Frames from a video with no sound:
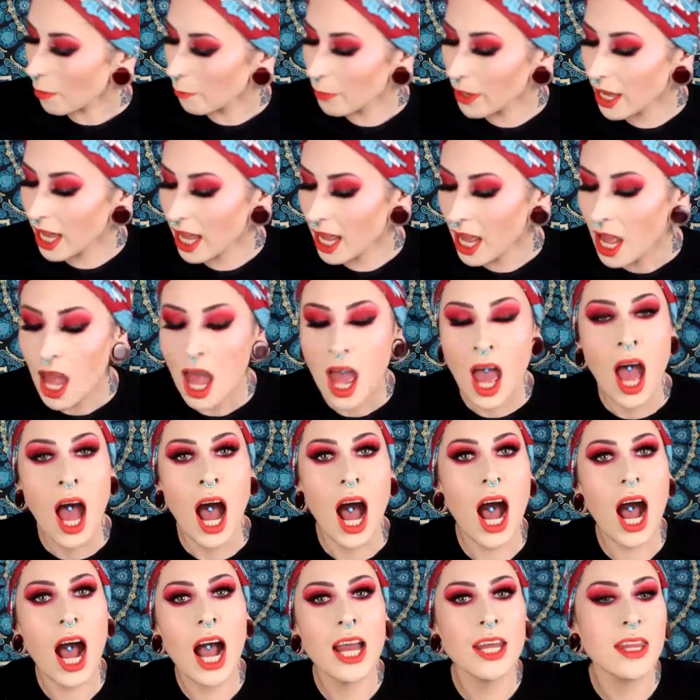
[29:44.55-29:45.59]
But
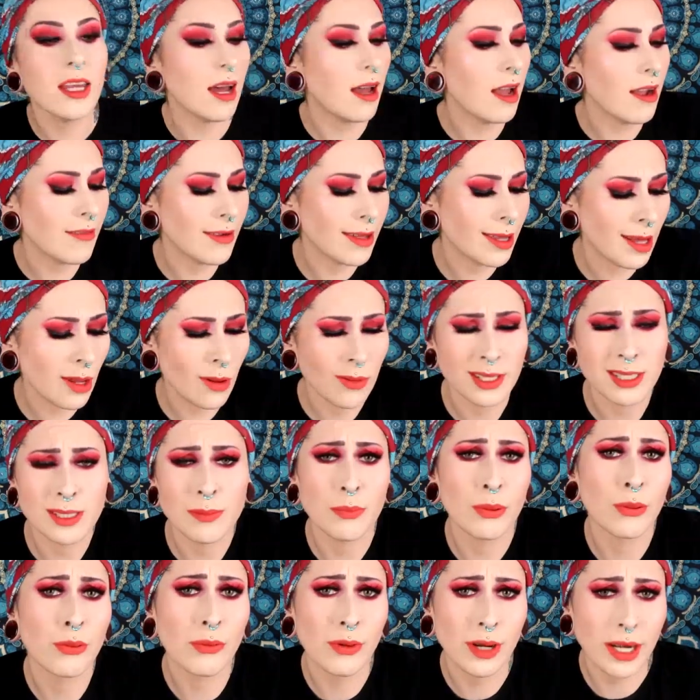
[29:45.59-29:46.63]
I thought everything was
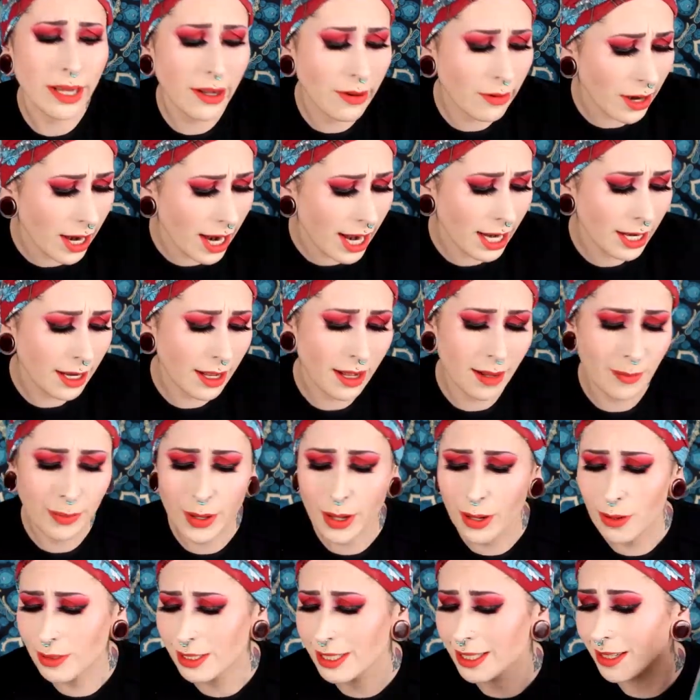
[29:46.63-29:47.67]
pretty great
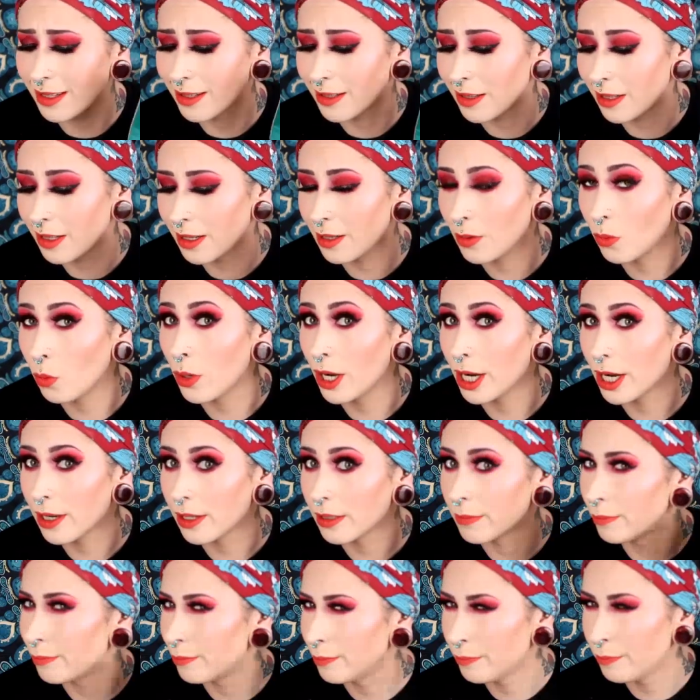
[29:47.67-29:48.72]
opposed to the
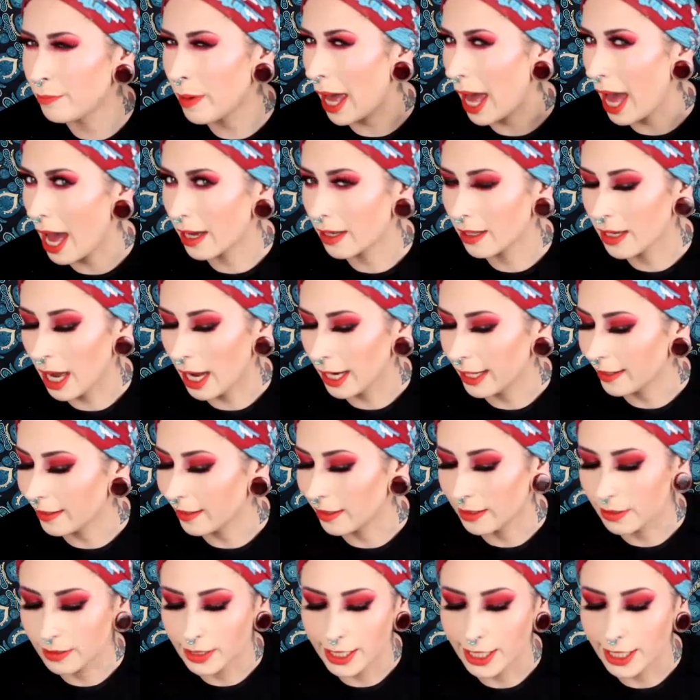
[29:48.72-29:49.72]
weird bag kinda,